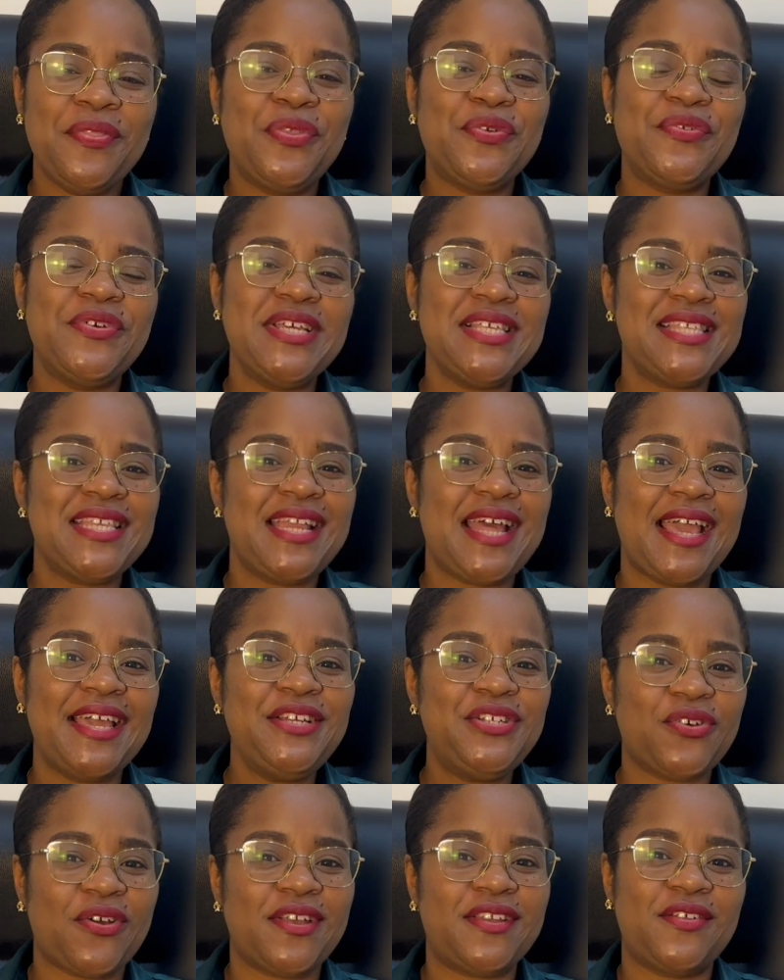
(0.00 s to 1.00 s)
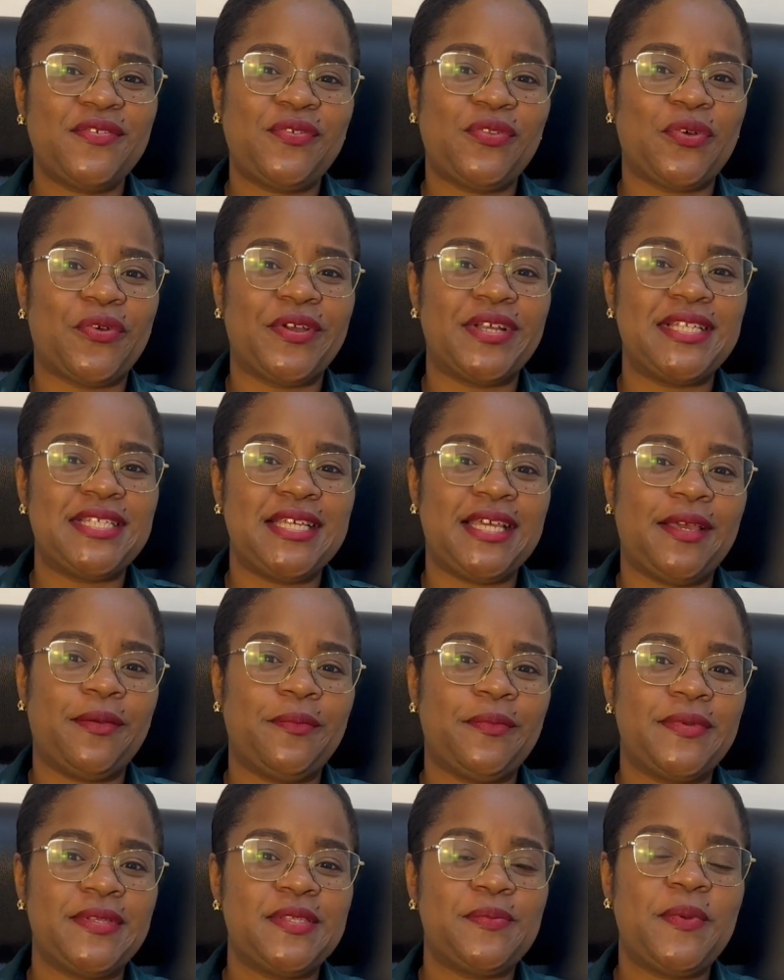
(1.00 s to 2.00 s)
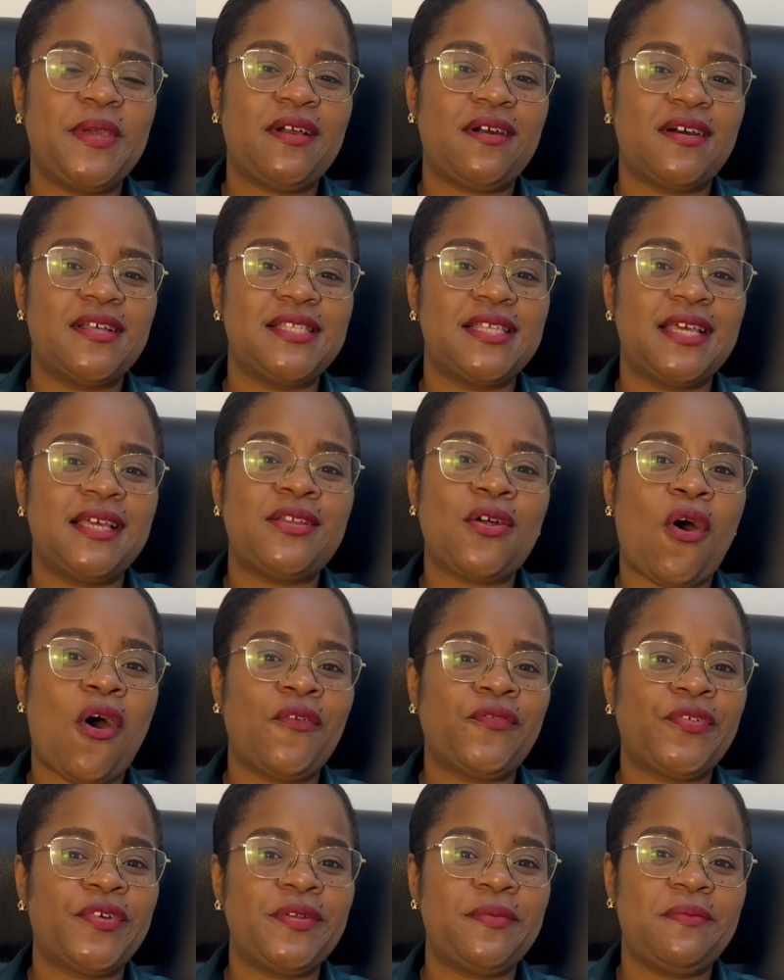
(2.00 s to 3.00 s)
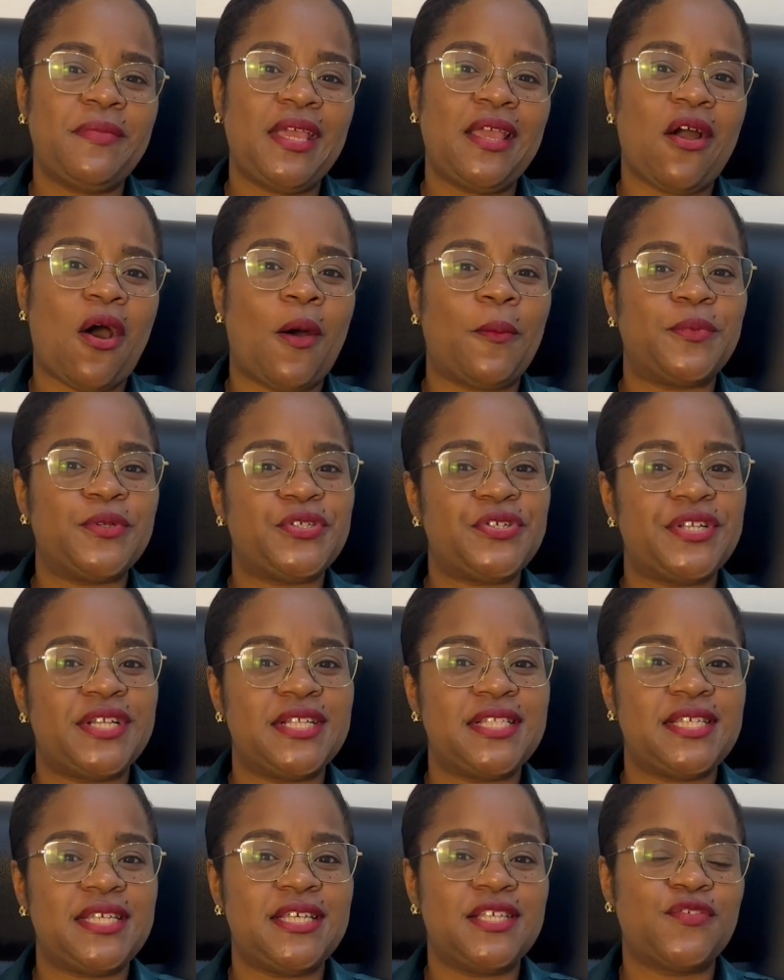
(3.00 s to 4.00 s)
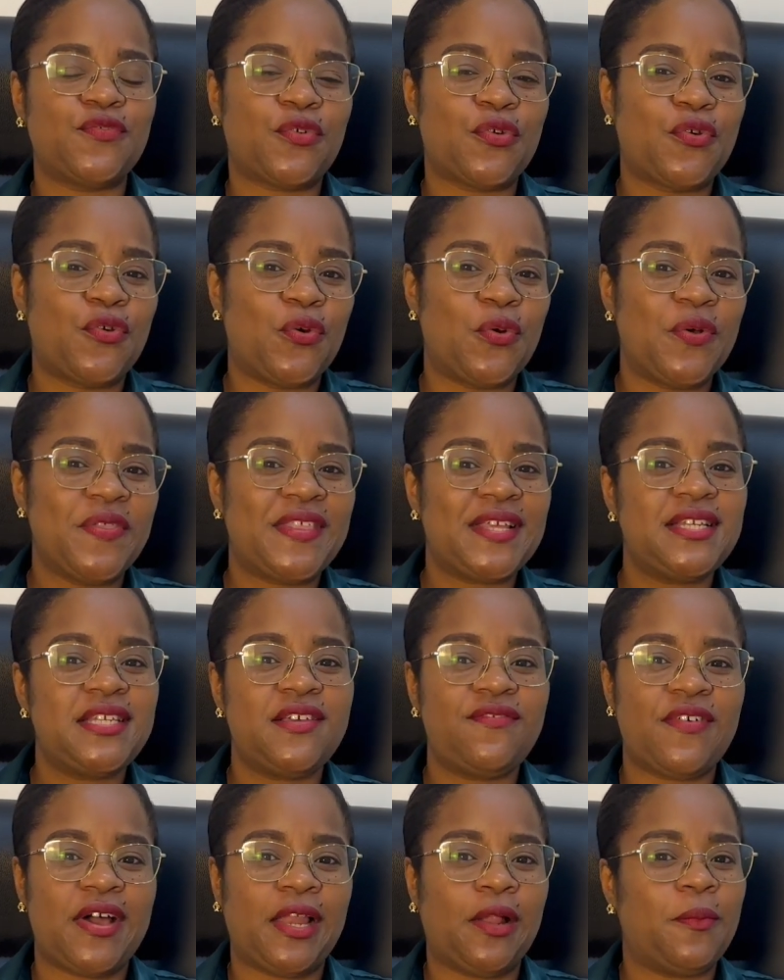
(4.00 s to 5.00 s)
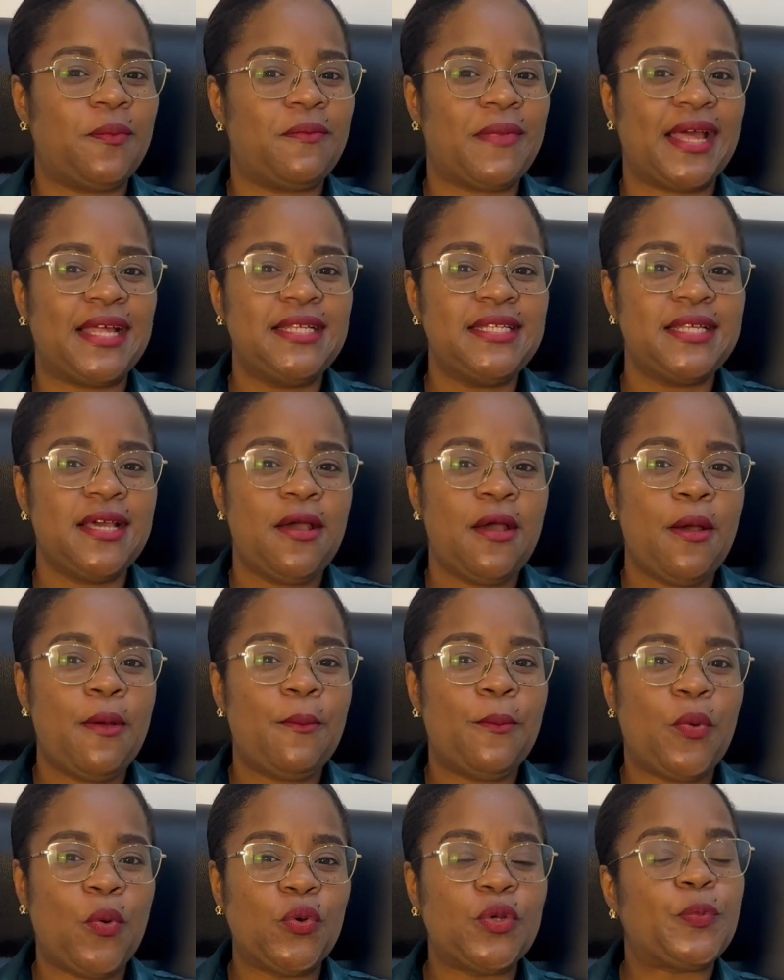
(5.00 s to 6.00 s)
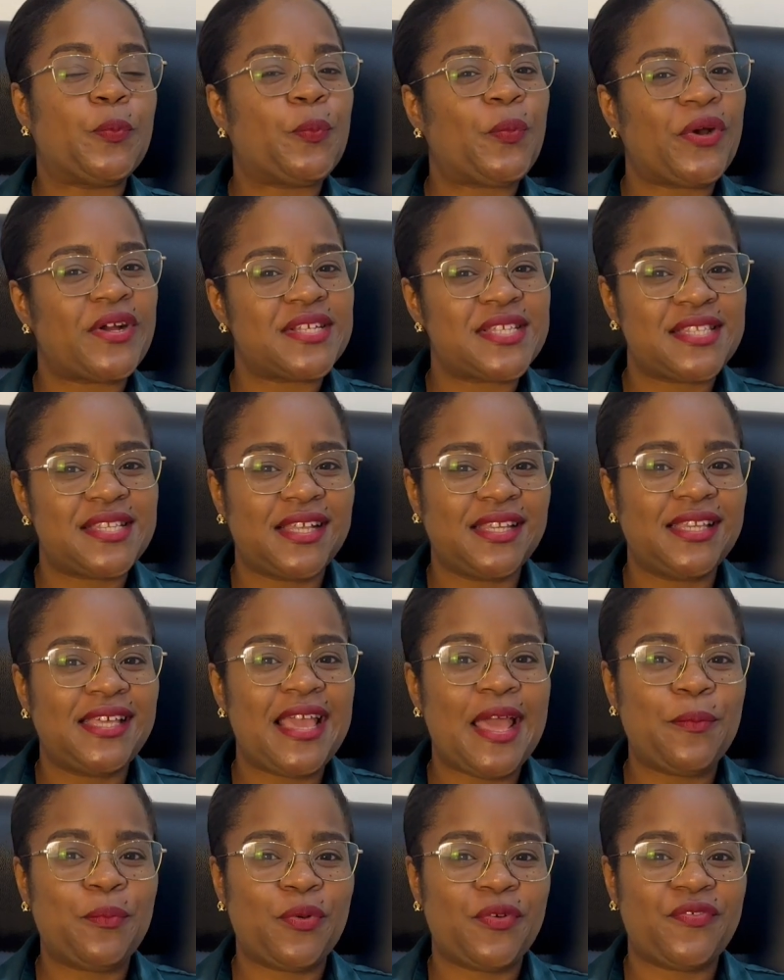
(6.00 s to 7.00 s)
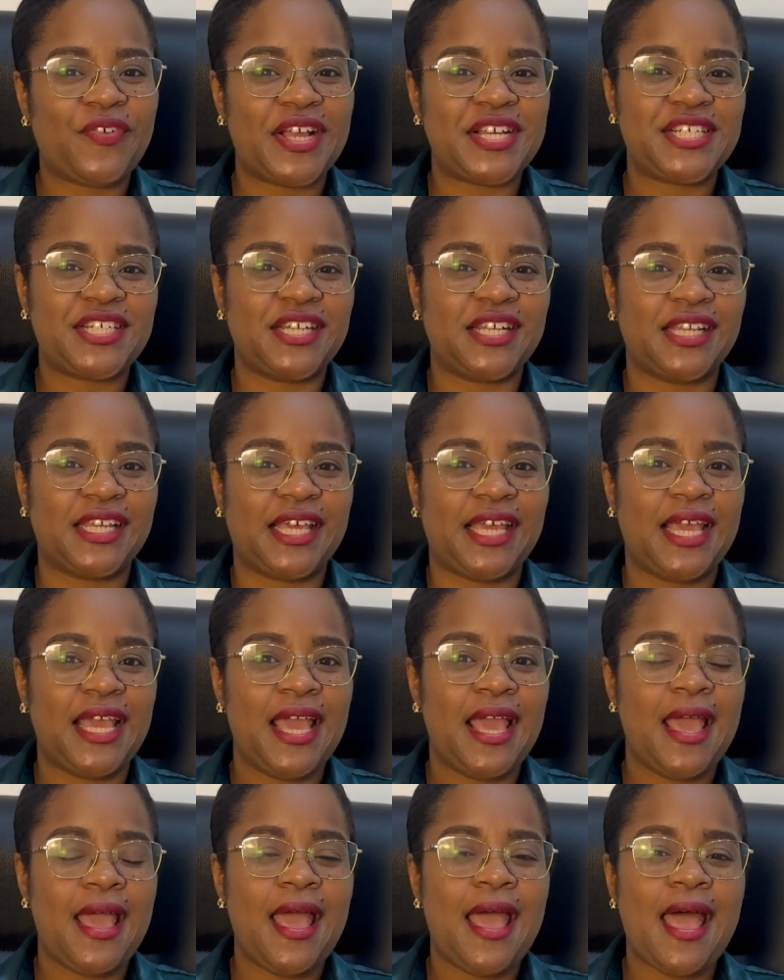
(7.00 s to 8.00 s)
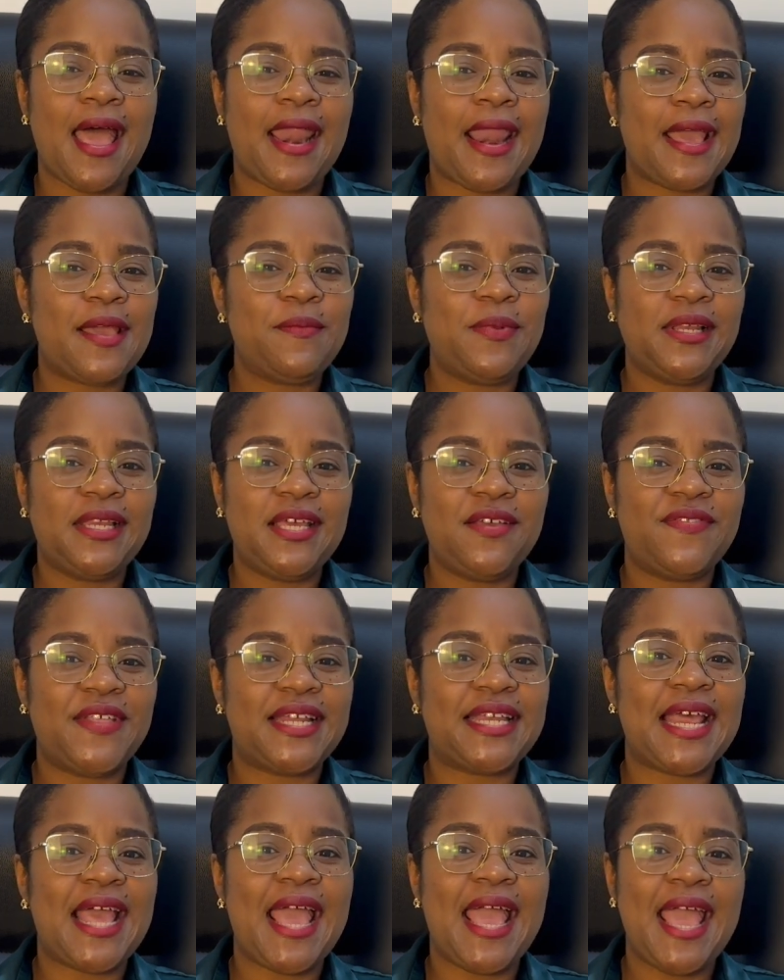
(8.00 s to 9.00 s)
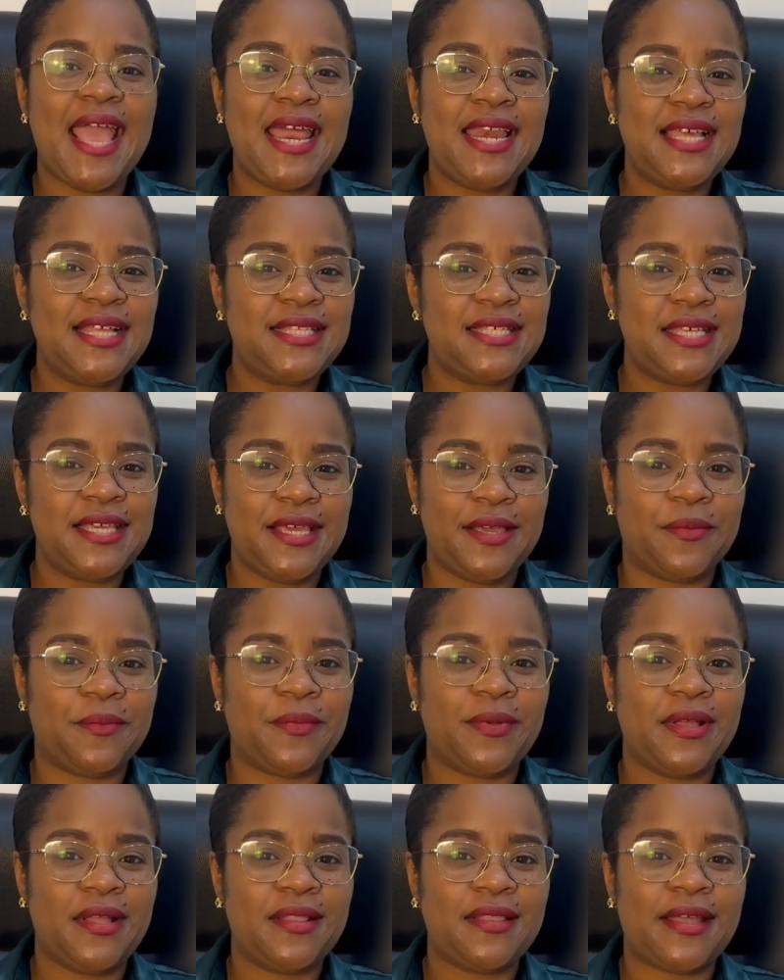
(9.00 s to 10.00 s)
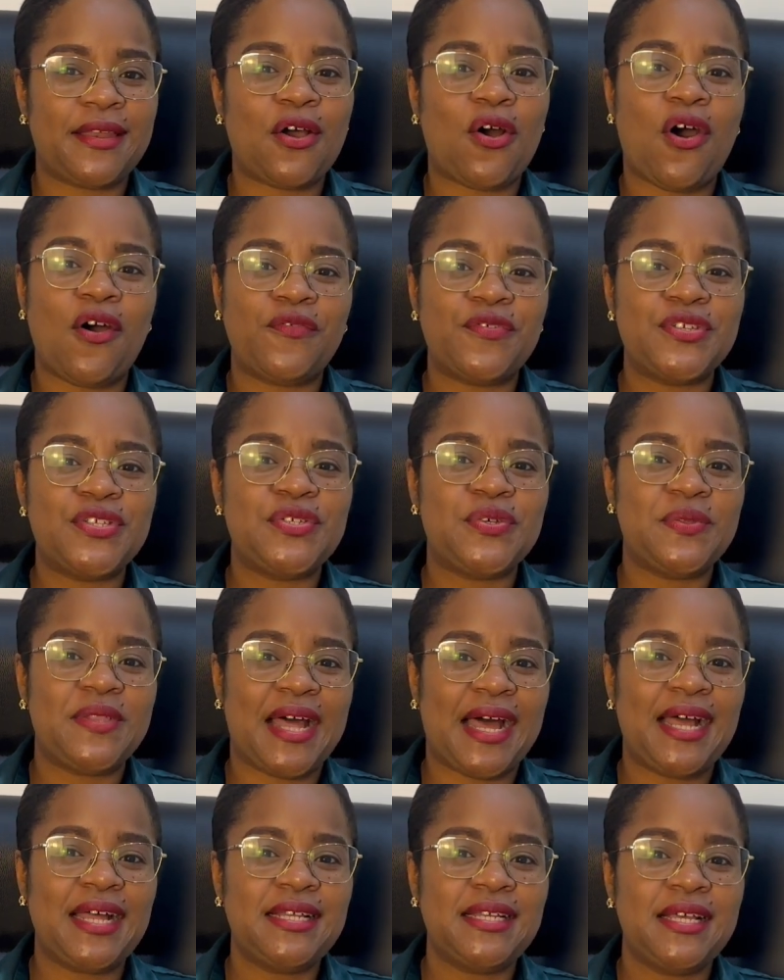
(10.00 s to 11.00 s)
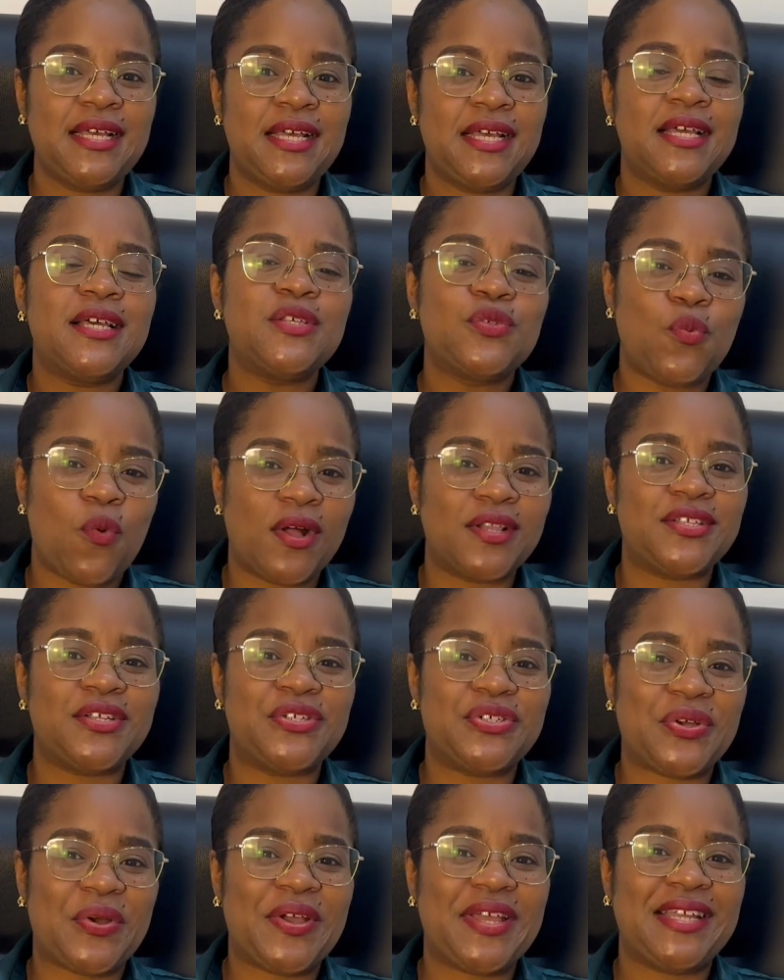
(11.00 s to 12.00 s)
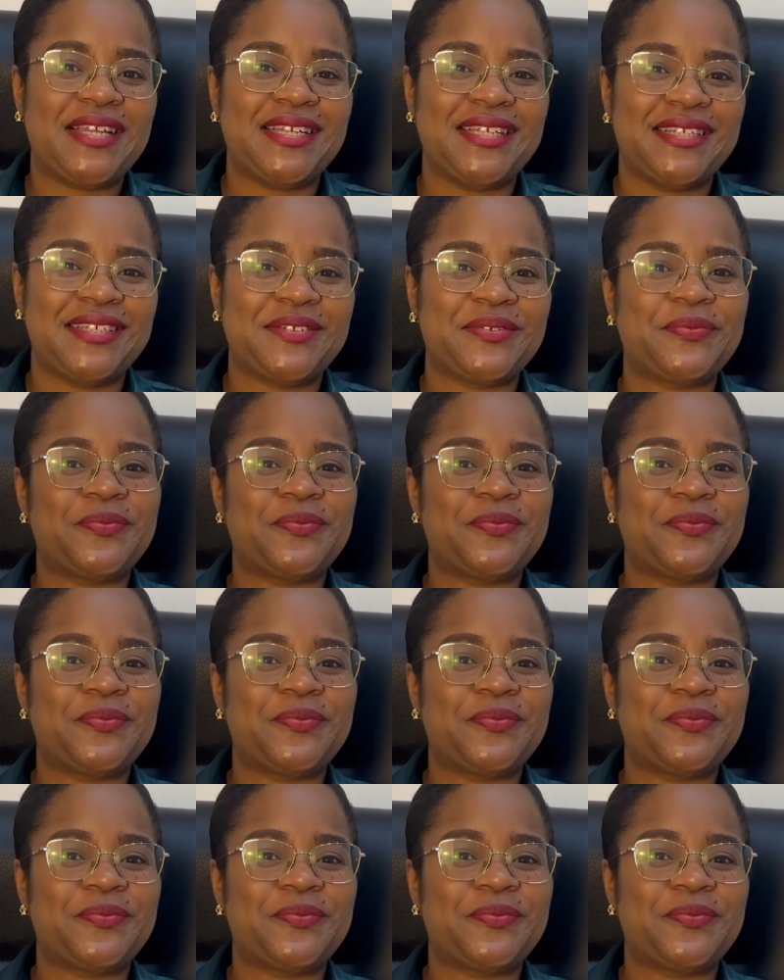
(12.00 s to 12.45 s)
The reason I joined the Floret team is because it offered me opportunities for growth and development, both personally and professionally. And I believe that any team that offers you that is one to join.